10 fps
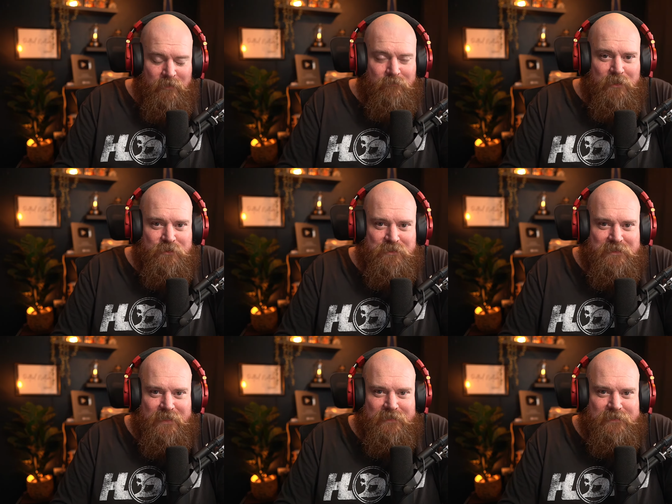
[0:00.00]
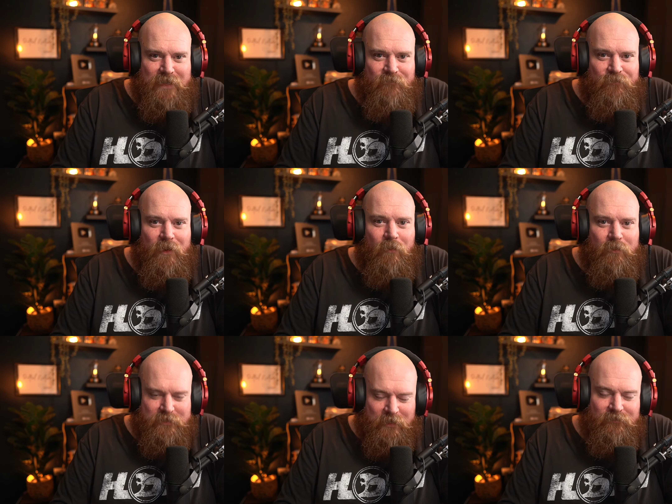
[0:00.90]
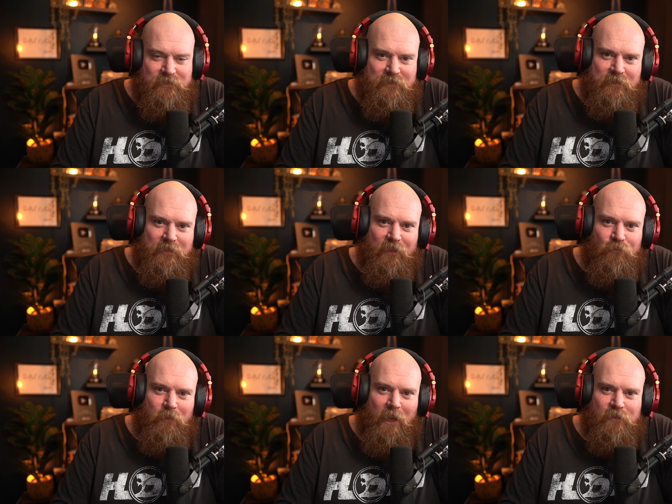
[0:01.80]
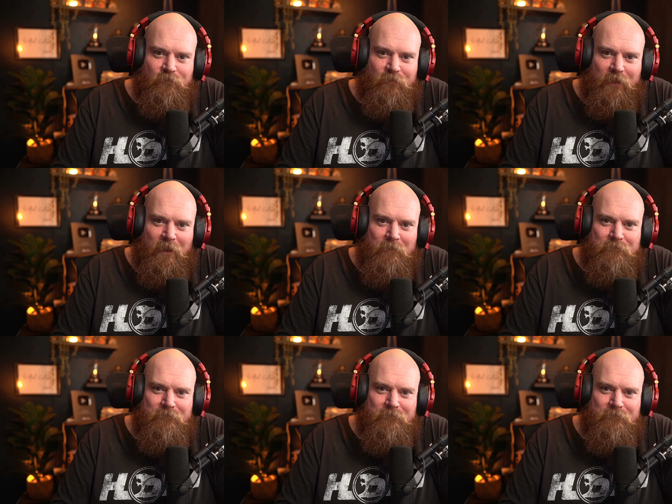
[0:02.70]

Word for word: Make sure you stay safe and I will definitely see you in the next reaction video.